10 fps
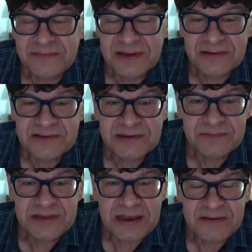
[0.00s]
you know,
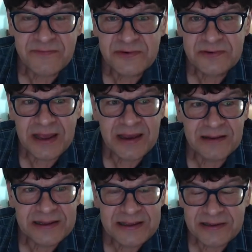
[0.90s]
some typhoon
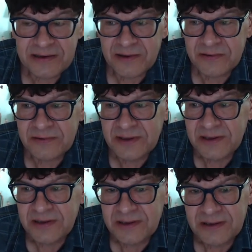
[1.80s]
alley, you know,
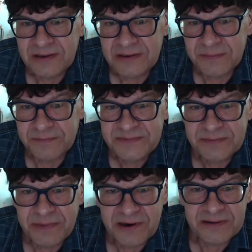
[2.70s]
to
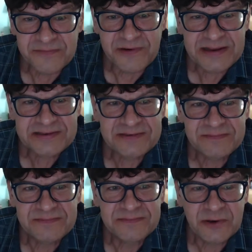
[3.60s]
borrow the phrase
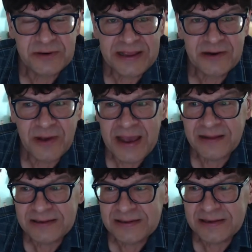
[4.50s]
tornado
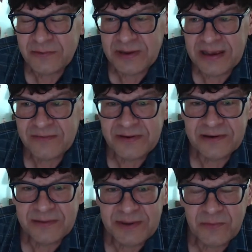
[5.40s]
alley like we have here
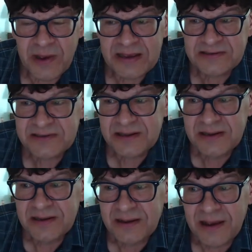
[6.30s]
in the Midwest,
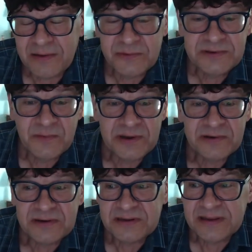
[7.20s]
I wouldn't want
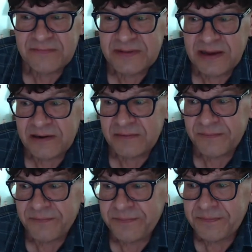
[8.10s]
her to live there.
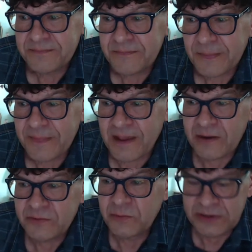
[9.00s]
I
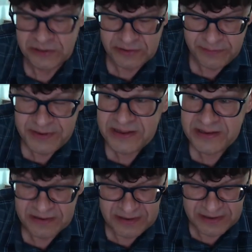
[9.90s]
would want her to
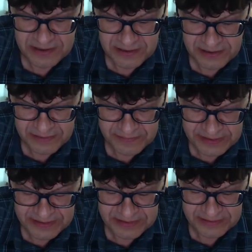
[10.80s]
be uh,
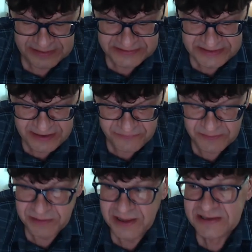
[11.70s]
in a in a
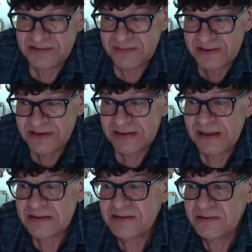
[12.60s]
safer place, because I'd
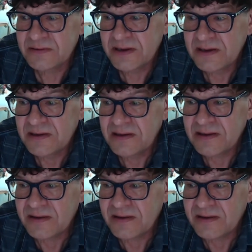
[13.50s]
like to, you